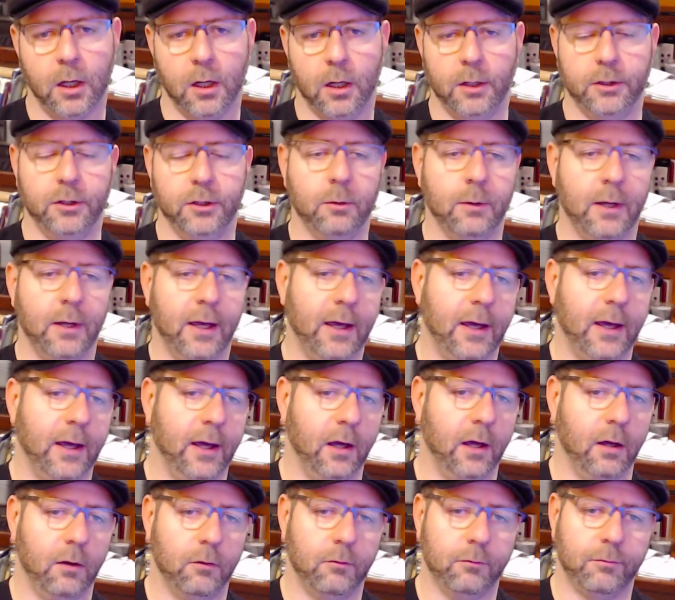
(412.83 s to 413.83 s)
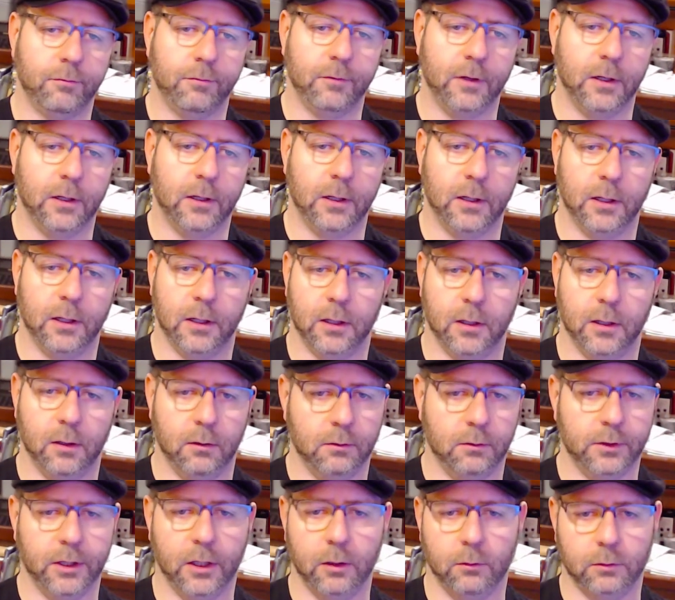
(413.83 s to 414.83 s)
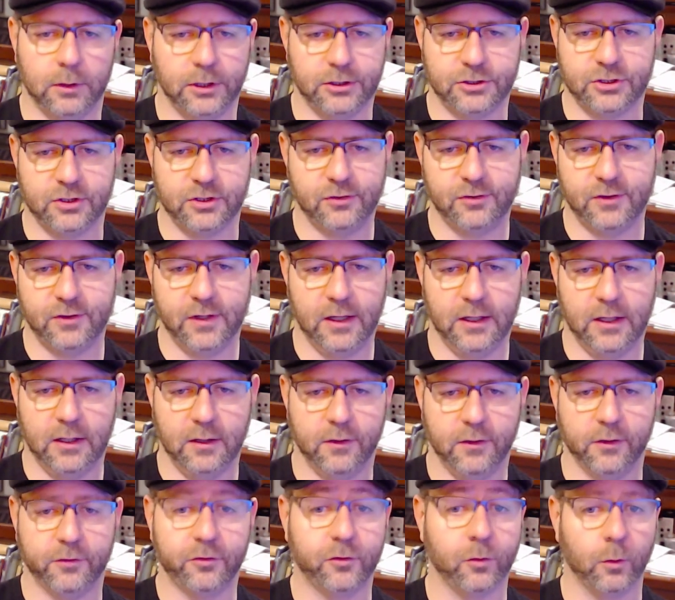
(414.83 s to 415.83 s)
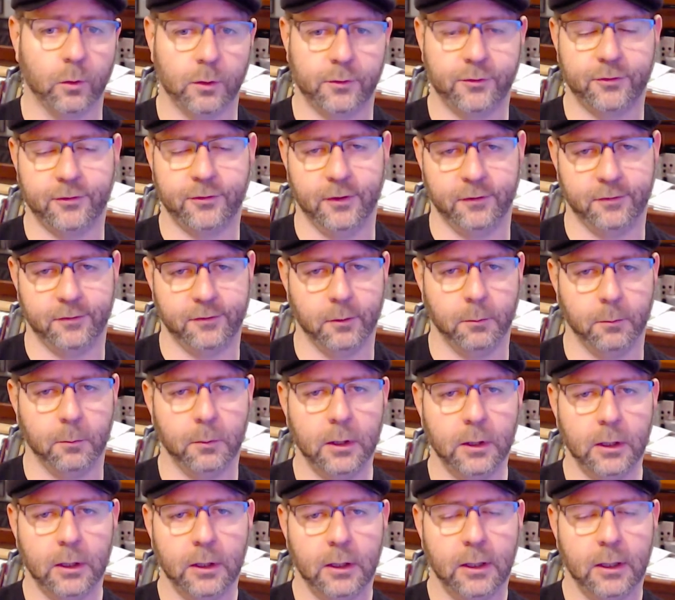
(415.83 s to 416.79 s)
you have, let's just say the source system.